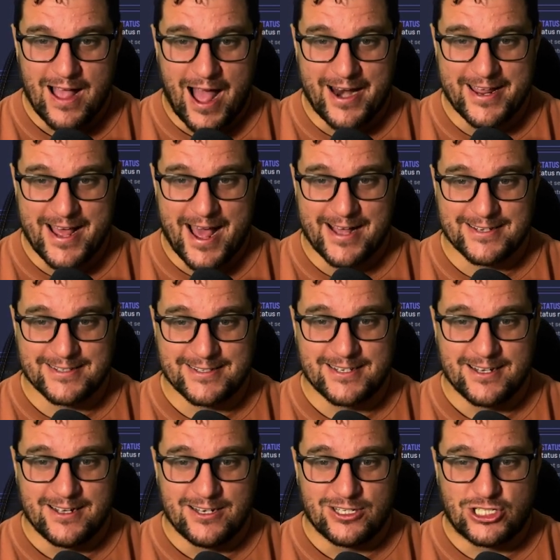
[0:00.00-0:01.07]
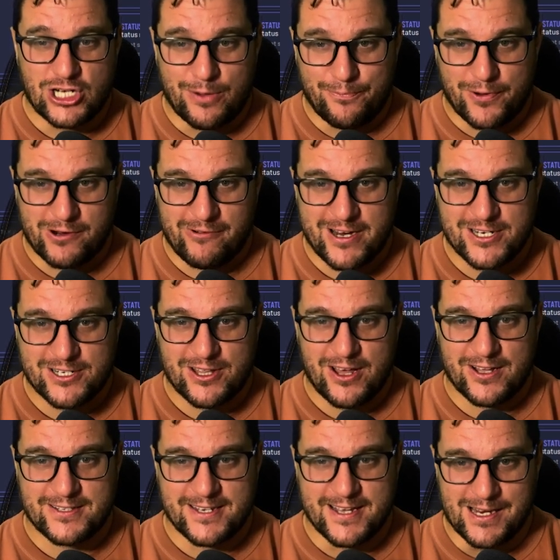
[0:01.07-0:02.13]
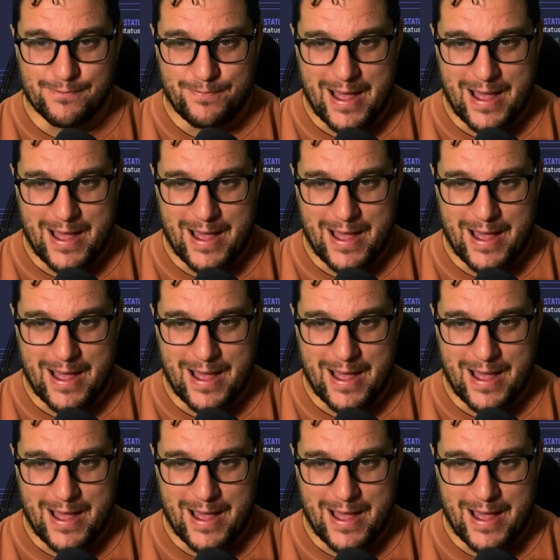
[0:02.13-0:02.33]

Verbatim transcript: And he has Jumping reach 13,